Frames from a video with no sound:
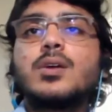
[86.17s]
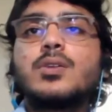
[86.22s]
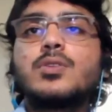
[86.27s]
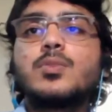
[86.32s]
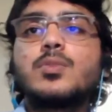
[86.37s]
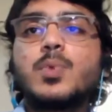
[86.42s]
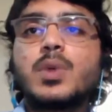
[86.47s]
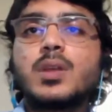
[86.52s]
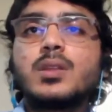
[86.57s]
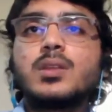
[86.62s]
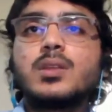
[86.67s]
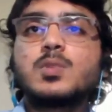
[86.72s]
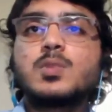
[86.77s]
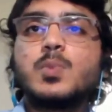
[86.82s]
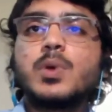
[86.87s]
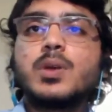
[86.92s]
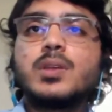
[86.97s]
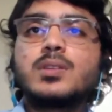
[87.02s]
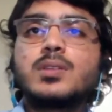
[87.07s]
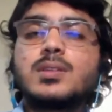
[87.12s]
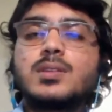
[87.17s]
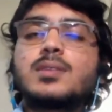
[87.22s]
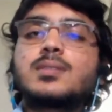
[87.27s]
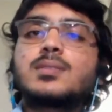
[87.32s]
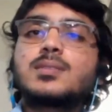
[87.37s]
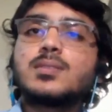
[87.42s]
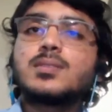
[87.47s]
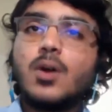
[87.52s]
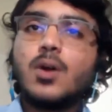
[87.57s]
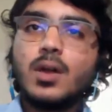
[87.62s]
to bring this
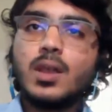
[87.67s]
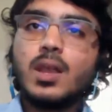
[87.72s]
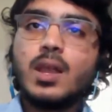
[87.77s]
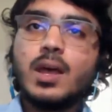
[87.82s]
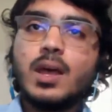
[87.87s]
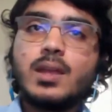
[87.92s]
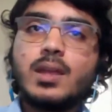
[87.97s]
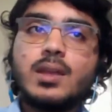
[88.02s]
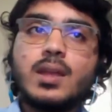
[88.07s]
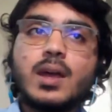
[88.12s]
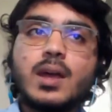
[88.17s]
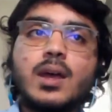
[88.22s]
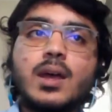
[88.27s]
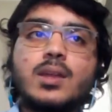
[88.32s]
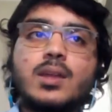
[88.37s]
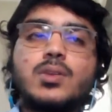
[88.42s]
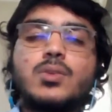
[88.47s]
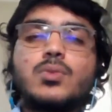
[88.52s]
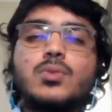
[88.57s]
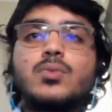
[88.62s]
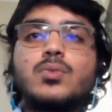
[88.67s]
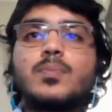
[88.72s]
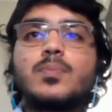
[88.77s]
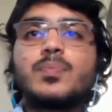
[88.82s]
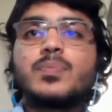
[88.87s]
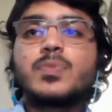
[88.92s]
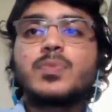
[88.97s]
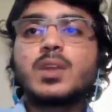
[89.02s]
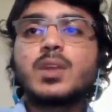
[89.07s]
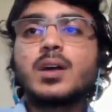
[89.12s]
business online and to
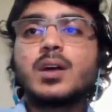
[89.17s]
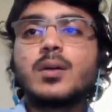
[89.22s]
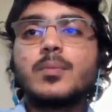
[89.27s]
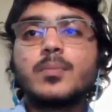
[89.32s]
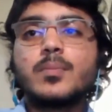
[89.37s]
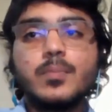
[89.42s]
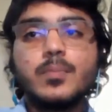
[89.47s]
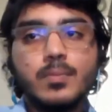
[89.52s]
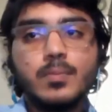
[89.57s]
uh,